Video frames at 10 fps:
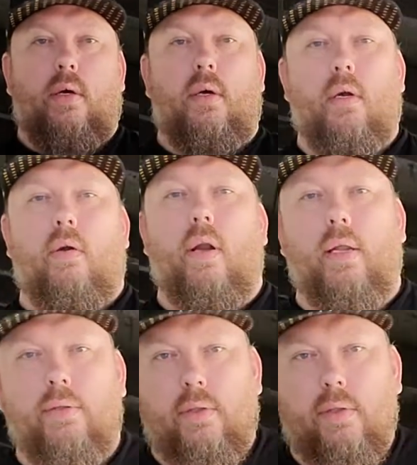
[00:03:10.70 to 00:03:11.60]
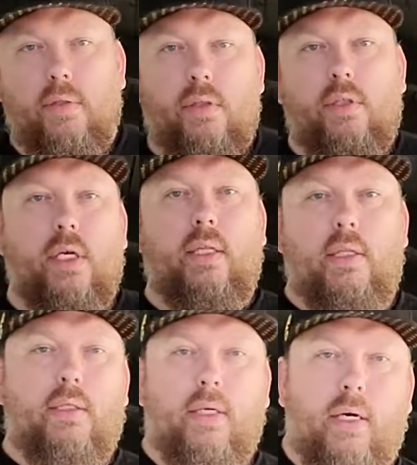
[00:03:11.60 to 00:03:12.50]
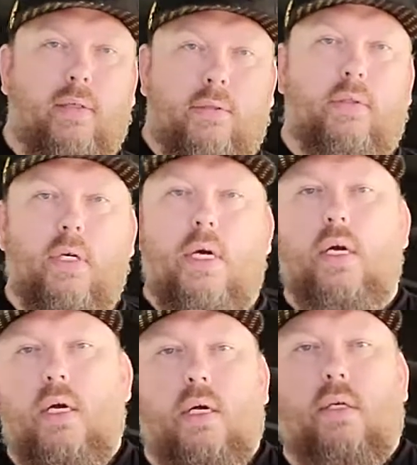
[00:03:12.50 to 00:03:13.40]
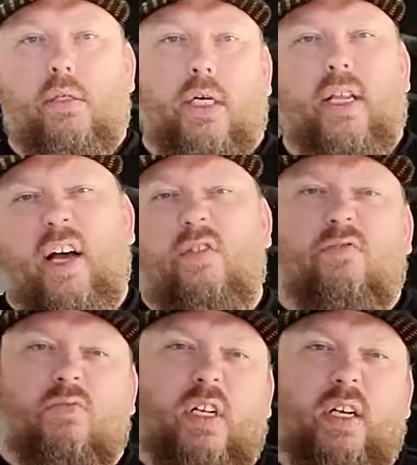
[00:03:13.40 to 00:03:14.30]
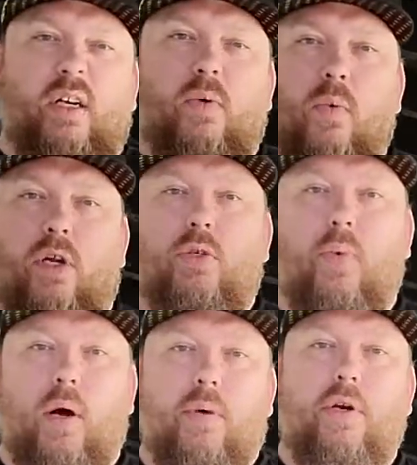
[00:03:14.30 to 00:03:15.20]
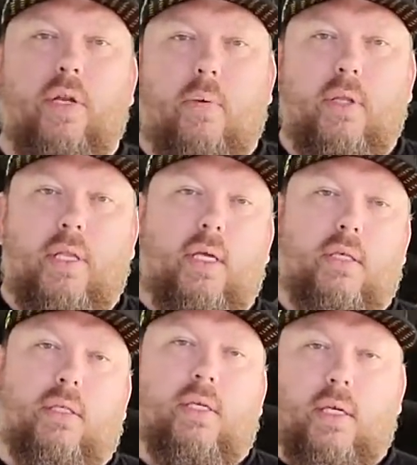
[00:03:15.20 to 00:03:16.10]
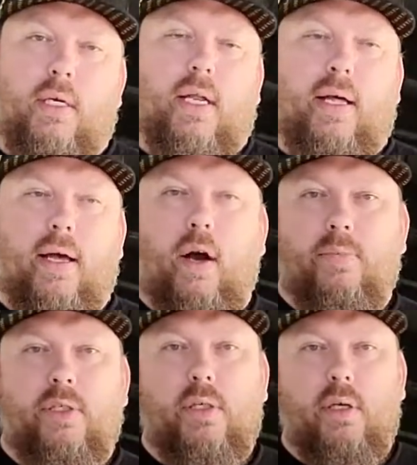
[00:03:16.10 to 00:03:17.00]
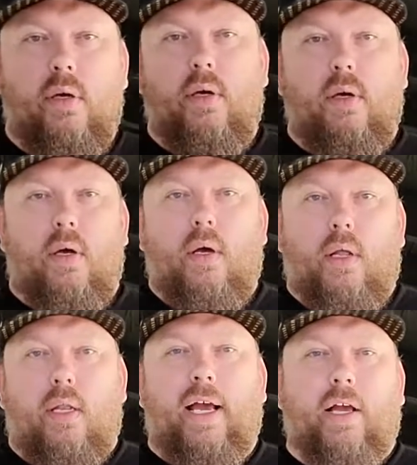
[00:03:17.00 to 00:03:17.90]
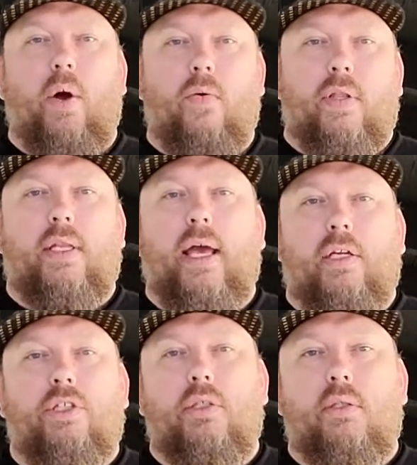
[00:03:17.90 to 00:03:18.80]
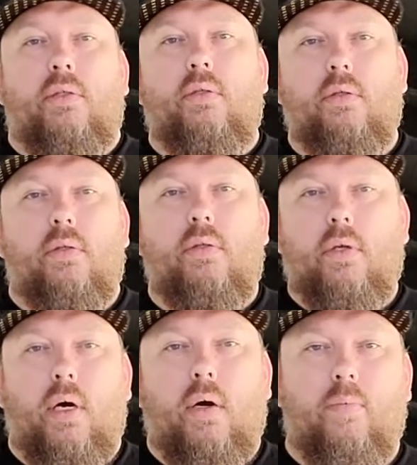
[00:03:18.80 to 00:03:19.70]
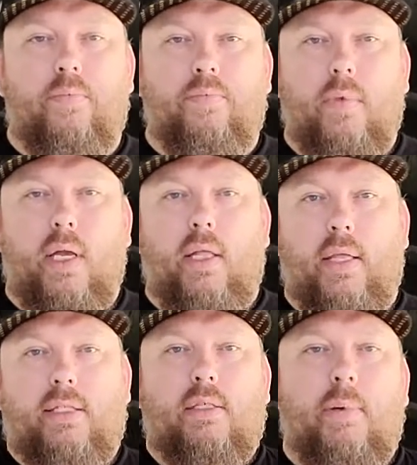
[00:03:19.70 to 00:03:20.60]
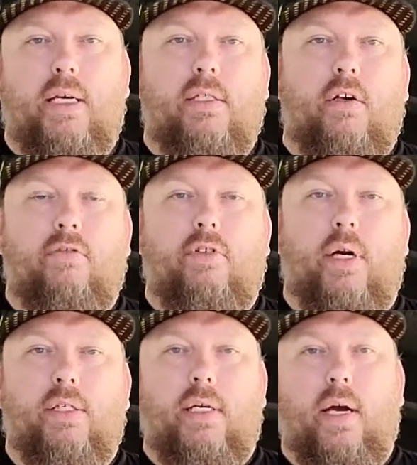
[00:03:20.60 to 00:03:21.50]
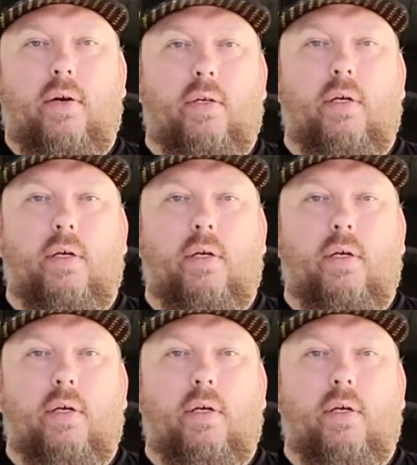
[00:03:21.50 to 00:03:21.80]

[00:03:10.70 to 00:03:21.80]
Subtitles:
Alright, shake this out. Shaking out really works well when you're done with these. Kind of helps let go of the tension in that space that you stretched out.